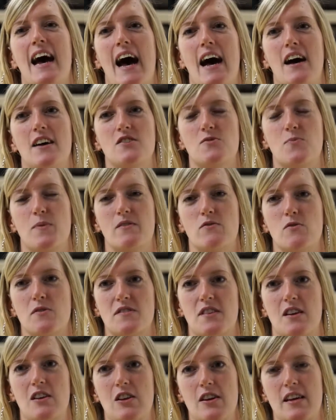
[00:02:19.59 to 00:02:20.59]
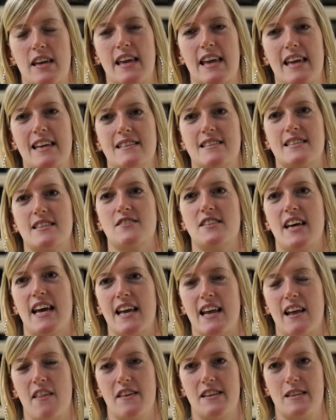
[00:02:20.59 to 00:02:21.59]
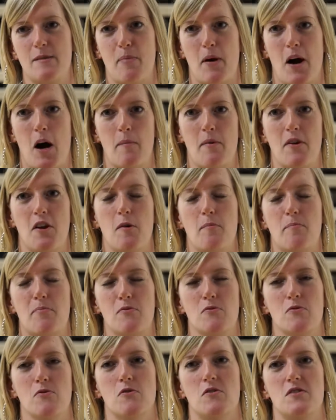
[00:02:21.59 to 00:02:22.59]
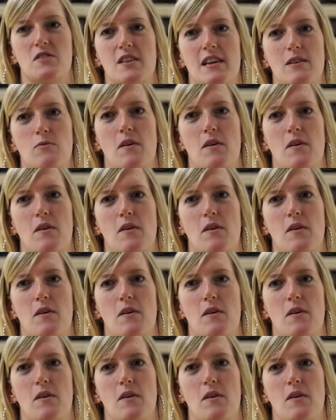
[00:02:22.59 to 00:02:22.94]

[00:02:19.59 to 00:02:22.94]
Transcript: And we're also looking into taking the department abroad